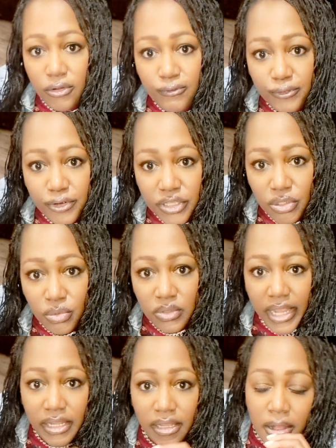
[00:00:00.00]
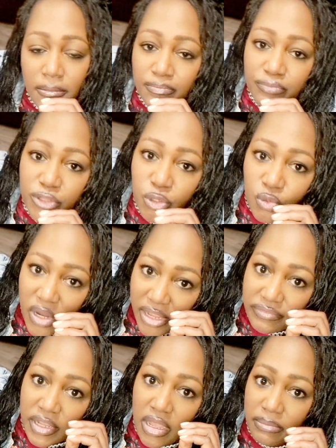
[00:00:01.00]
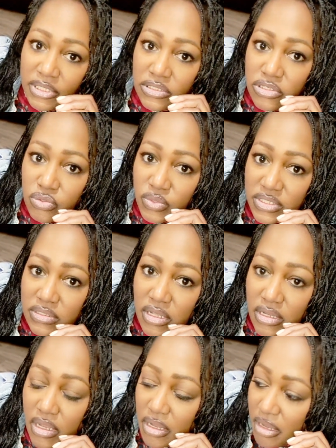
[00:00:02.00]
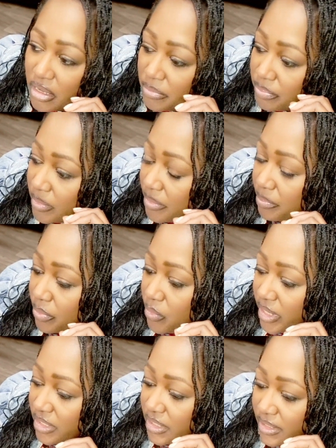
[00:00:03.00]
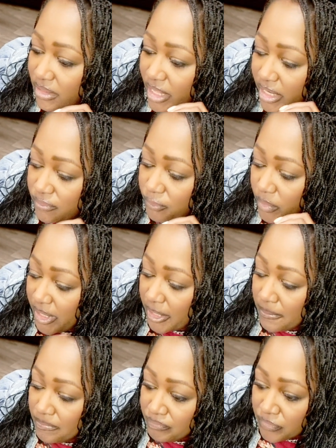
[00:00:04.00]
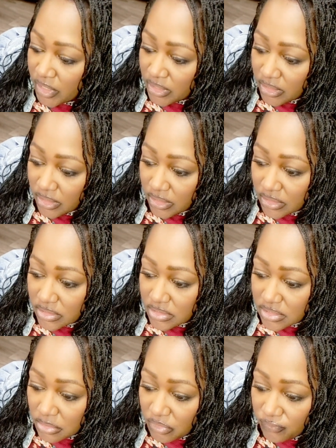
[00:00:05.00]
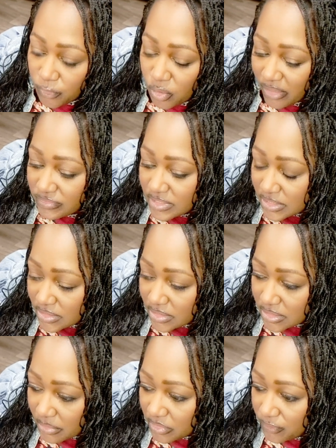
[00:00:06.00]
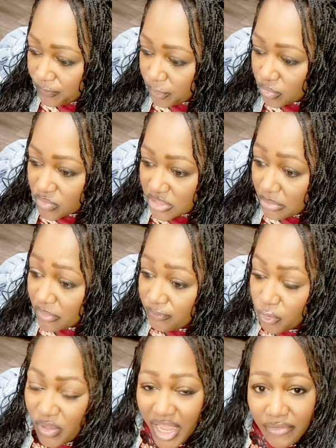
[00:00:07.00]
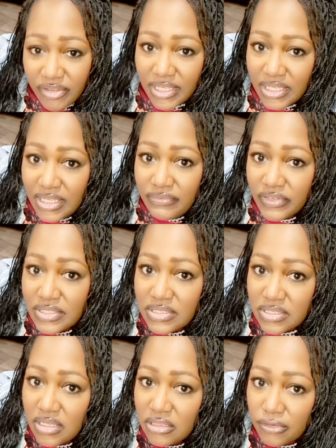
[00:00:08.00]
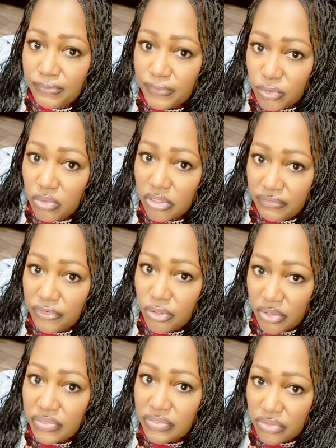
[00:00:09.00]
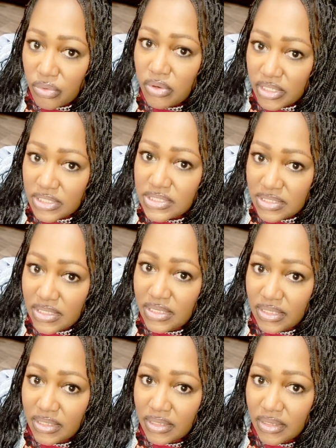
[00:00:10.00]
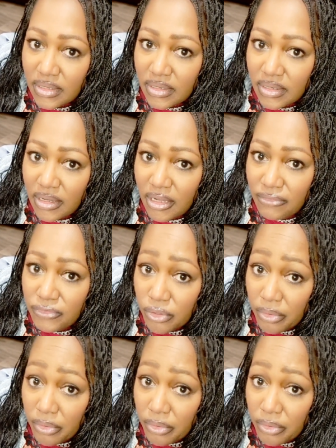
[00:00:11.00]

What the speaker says: for you. Like, you have come into a point in life where some of you have seen some of the fruit. Some of you haven't even seen the fruit of your authority, of your